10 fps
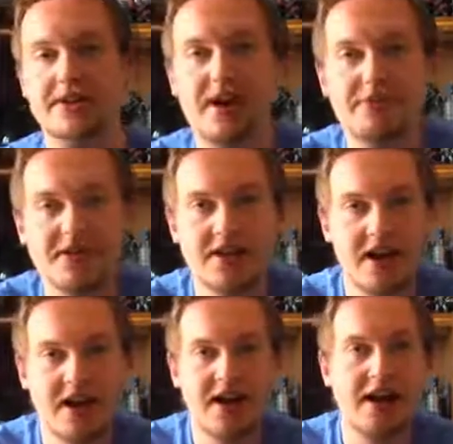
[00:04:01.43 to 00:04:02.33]
I
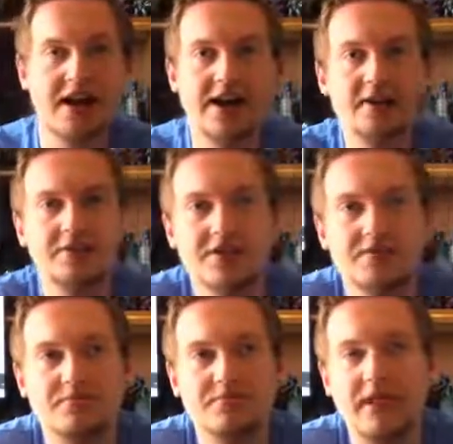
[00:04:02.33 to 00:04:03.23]
was
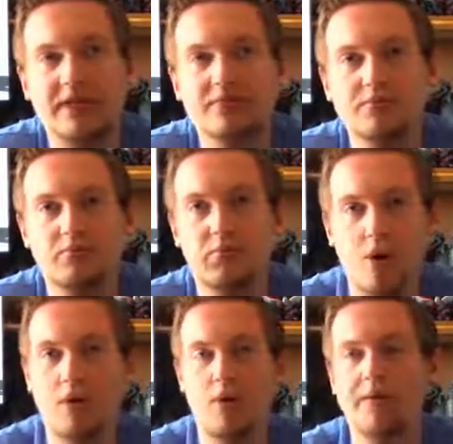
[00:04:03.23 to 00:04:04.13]
just like,
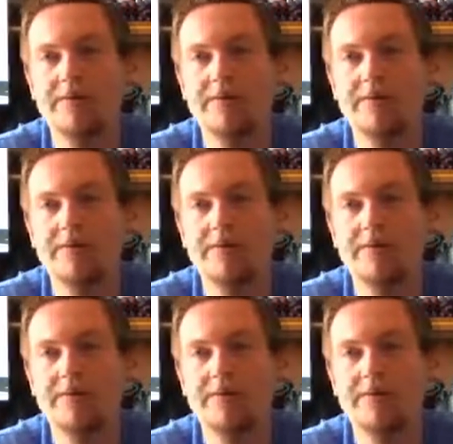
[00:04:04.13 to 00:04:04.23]
whoa.